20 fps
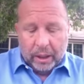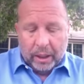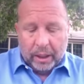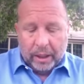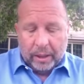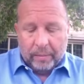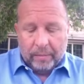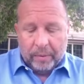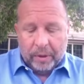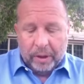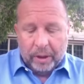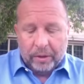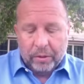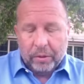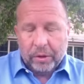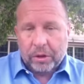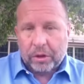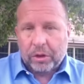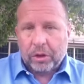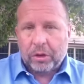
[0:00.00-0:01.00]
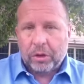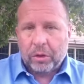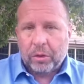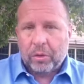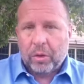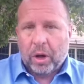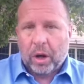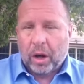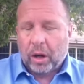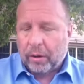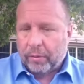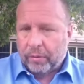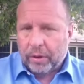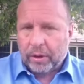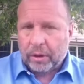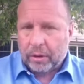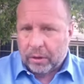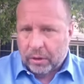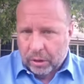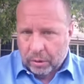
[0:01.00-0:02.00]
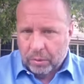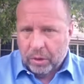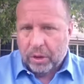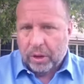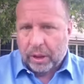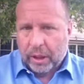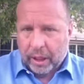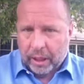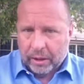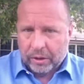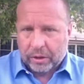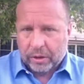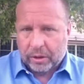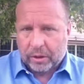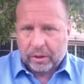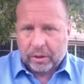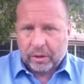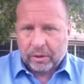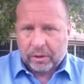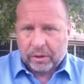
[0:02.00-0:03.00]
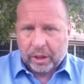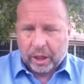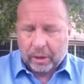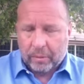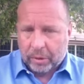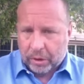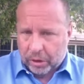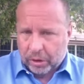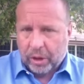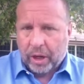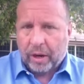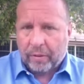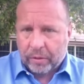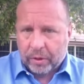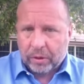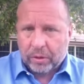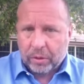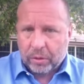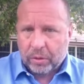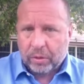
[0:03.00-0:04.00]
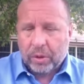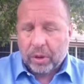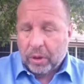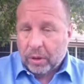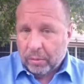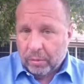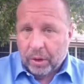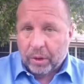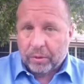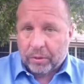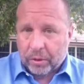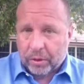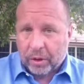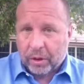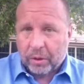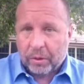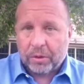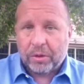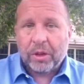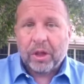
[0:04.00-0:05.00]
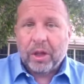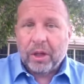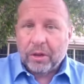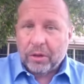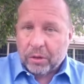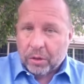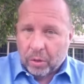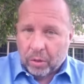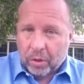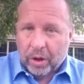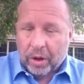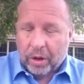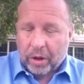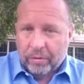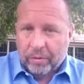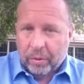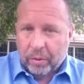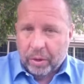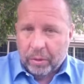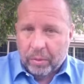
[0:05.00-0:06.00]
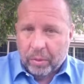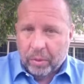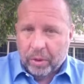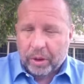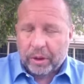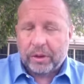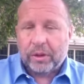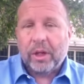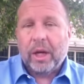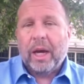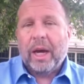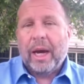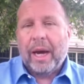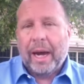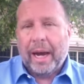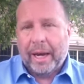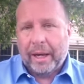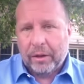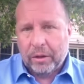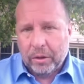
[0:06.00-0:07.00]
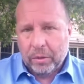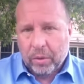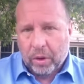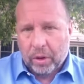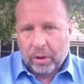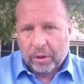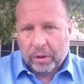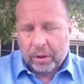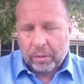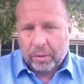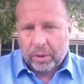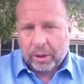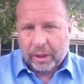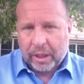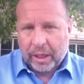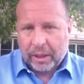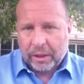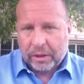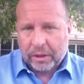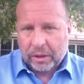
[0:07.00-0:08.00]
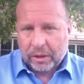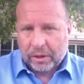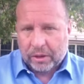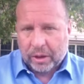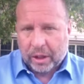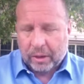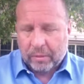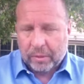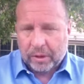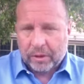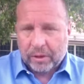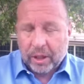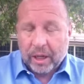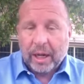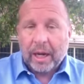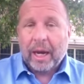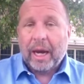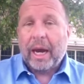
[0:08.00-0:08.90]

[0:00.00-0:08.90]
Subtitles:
The other is to do all of the communication assignments. You have to do both of those, score 140 points, and do all the communication assignments.